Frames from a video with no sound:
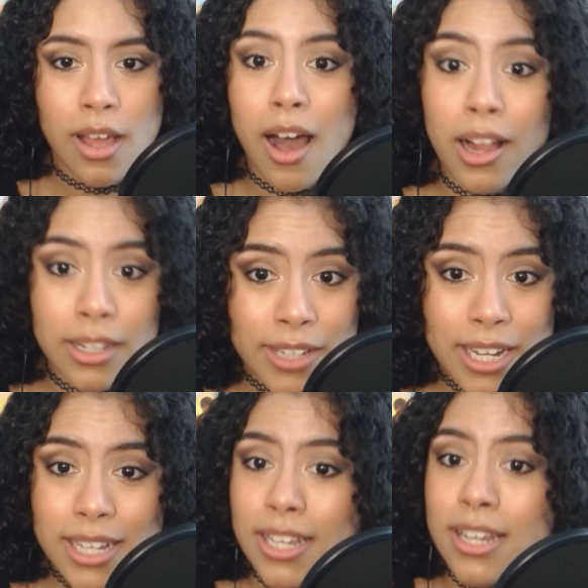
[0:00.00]
All of
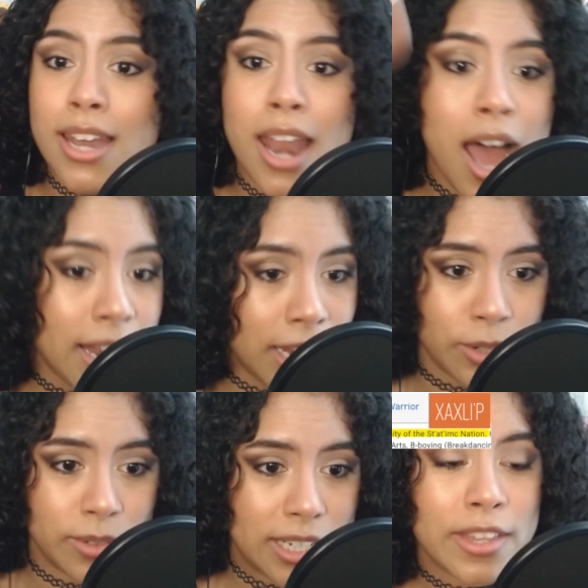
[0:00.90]
these, not
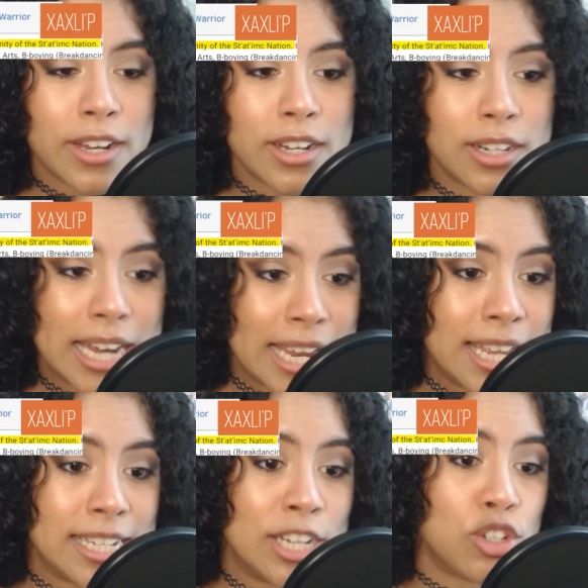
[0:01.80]
Inuit. There
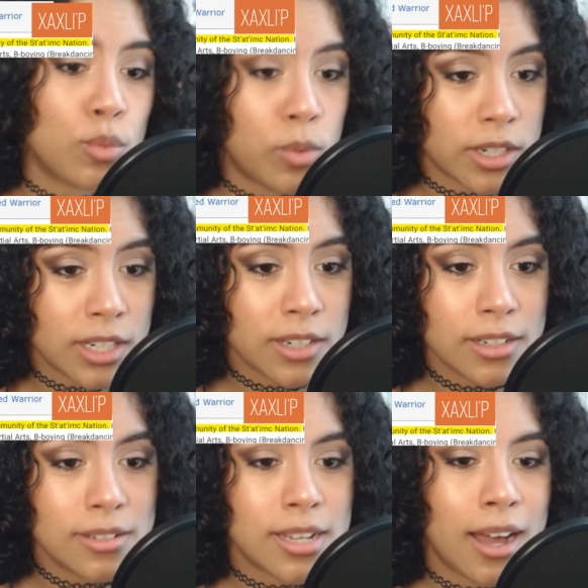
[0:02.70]
is Injured Warrior,
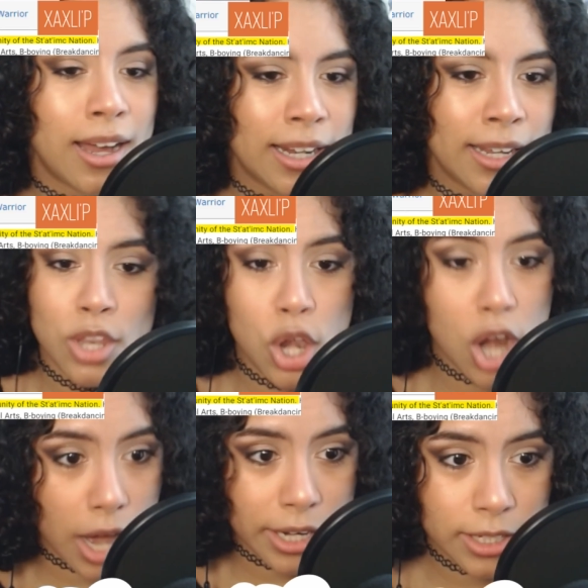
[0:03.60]
who's Haklit,
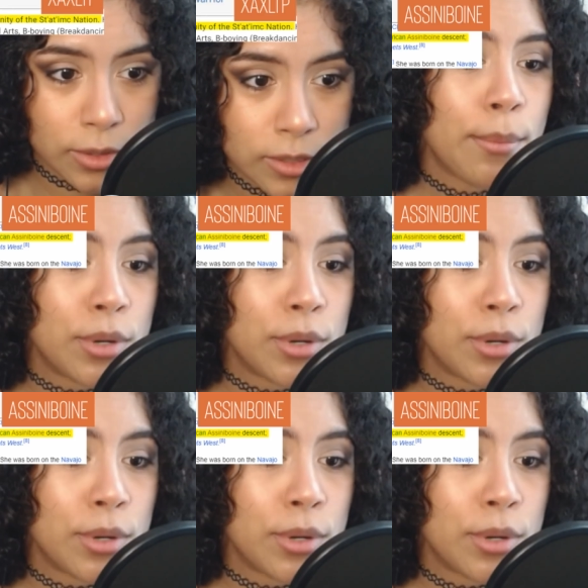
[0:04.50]
not Inuk.